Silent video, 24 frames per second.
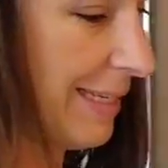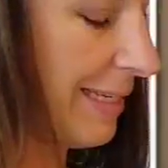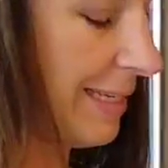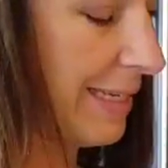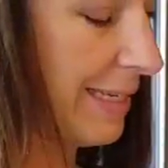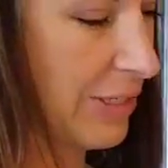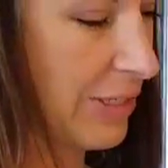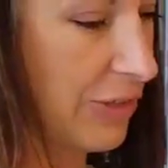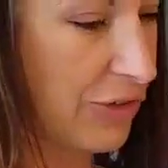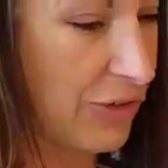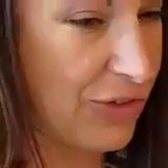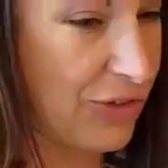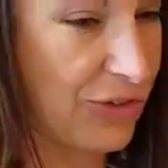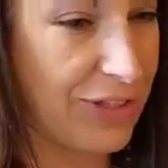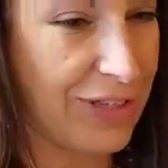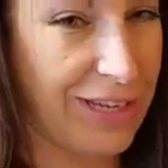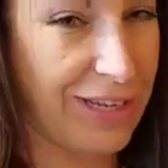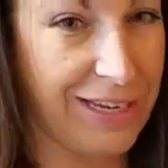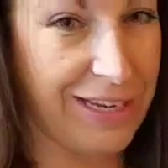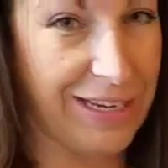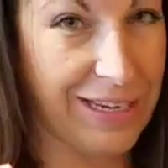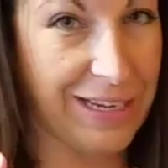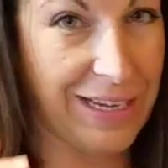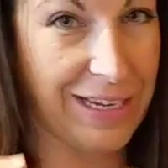and it's just
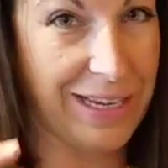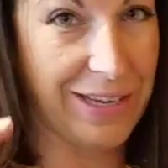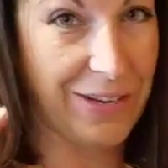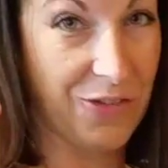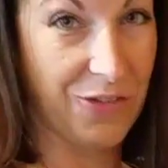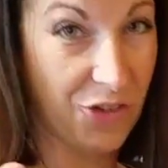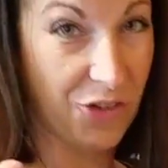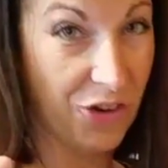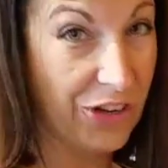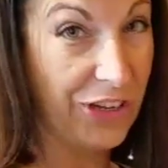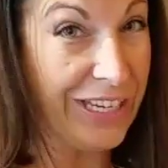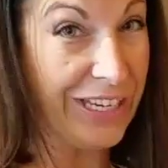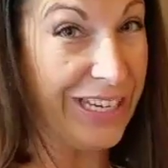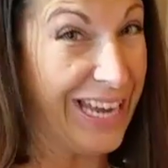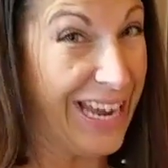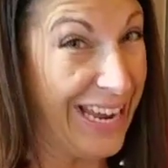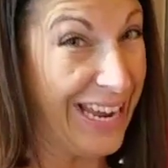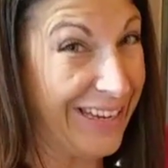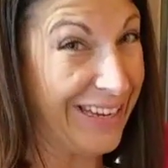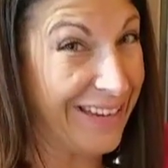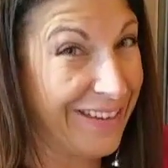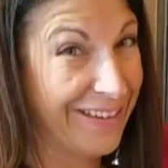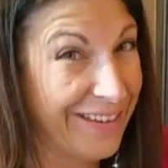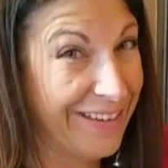like a jelly
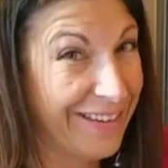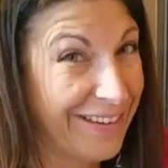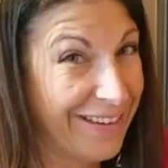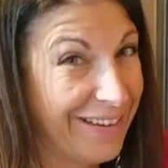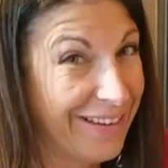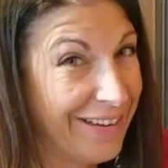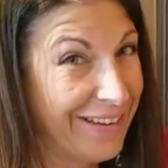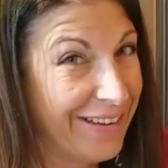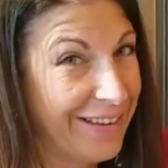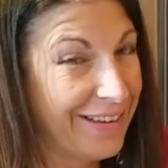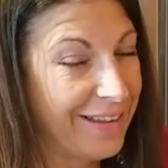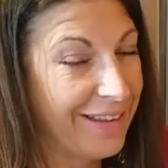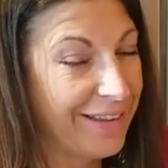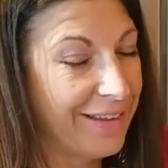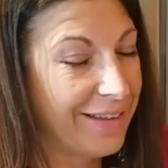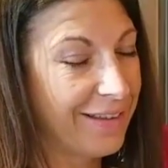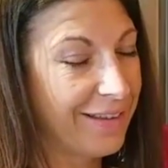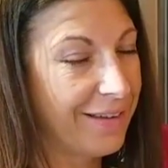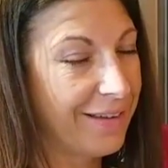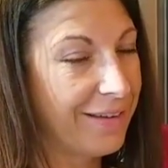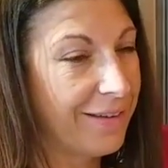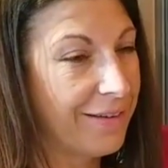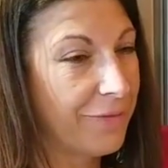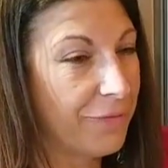egg.
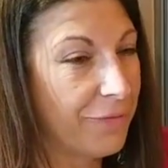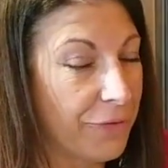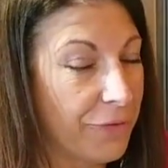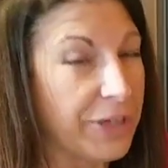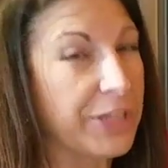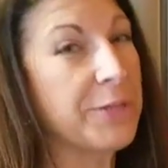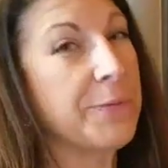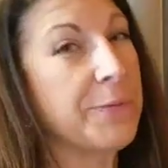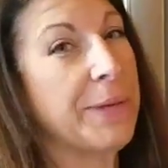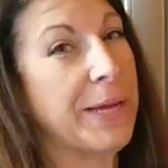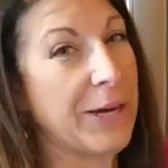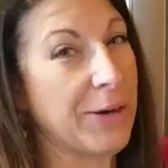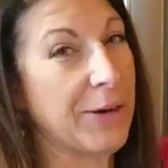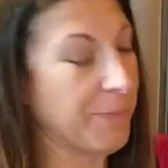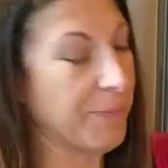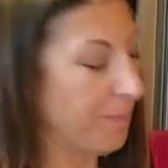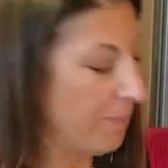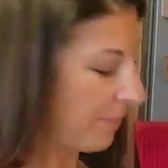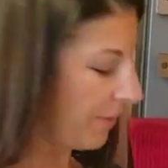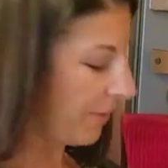Freaks me out.